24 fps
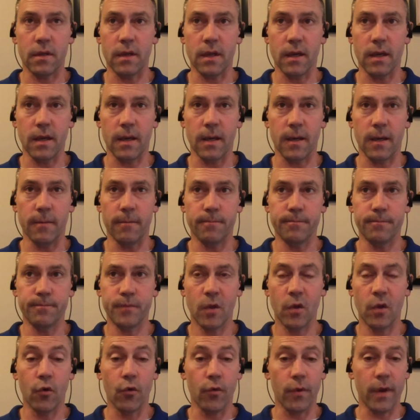um,
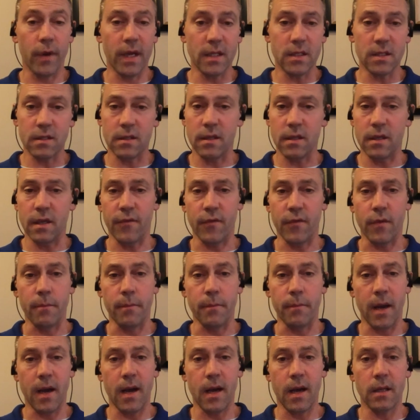grits, the different
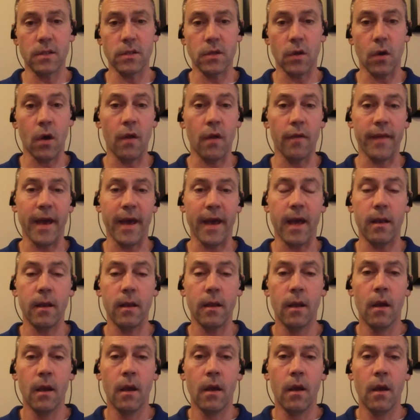bonds, all that
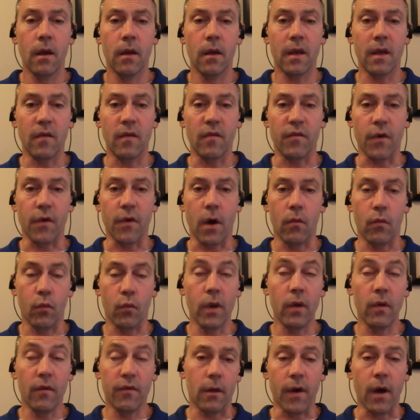can fall
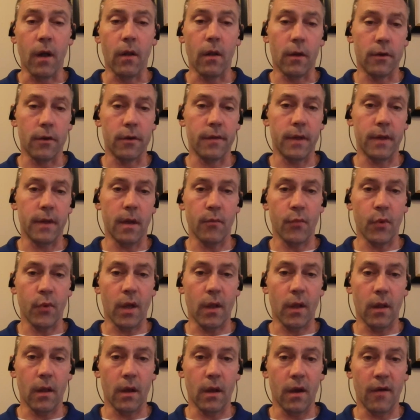will fall under the
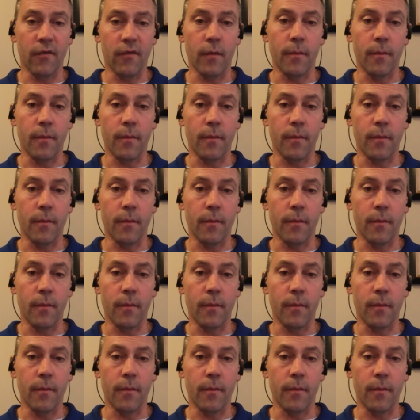umbrella of a